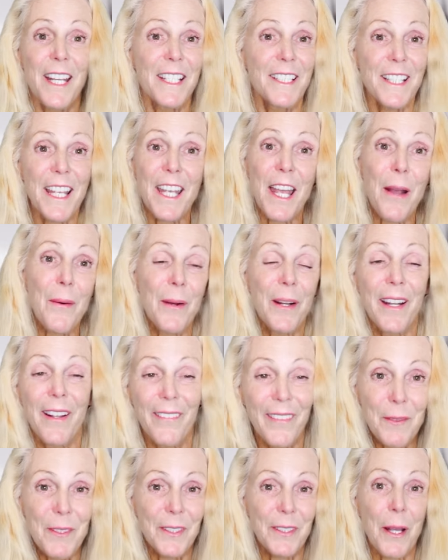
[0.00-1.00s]
say, I
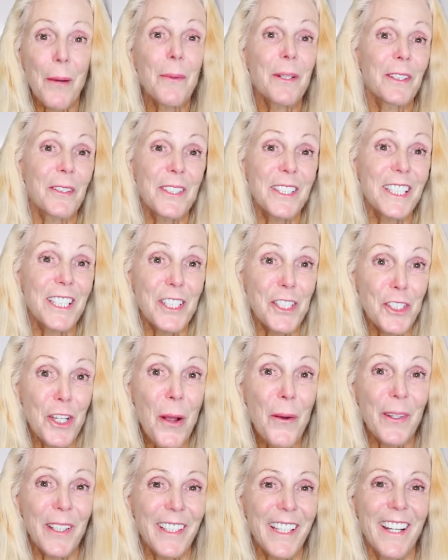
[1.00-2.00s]
want to go see a
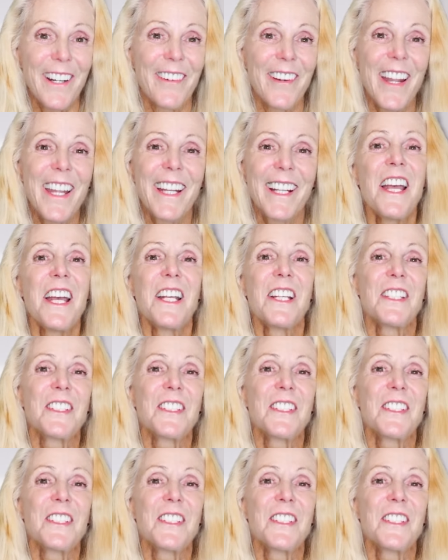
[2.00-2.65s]
showing there, right?